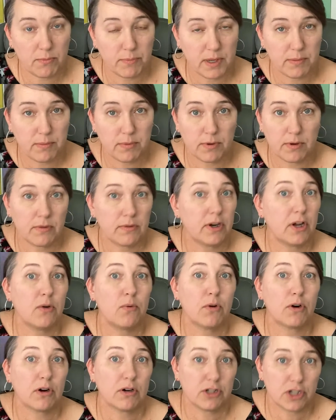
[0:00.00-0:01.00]
People don't know
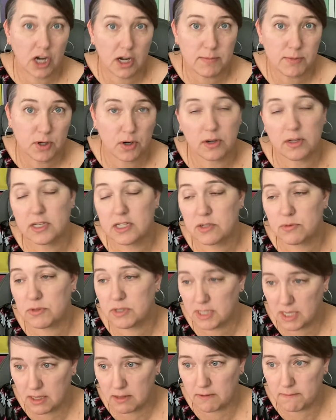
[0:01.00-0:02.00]
what our jobs are unless we
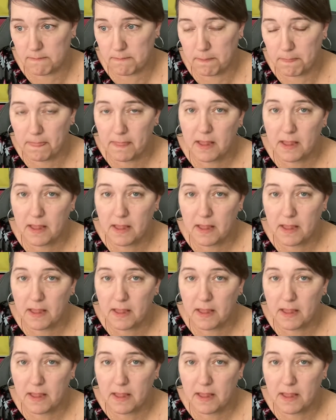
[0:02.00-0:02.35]
tell them.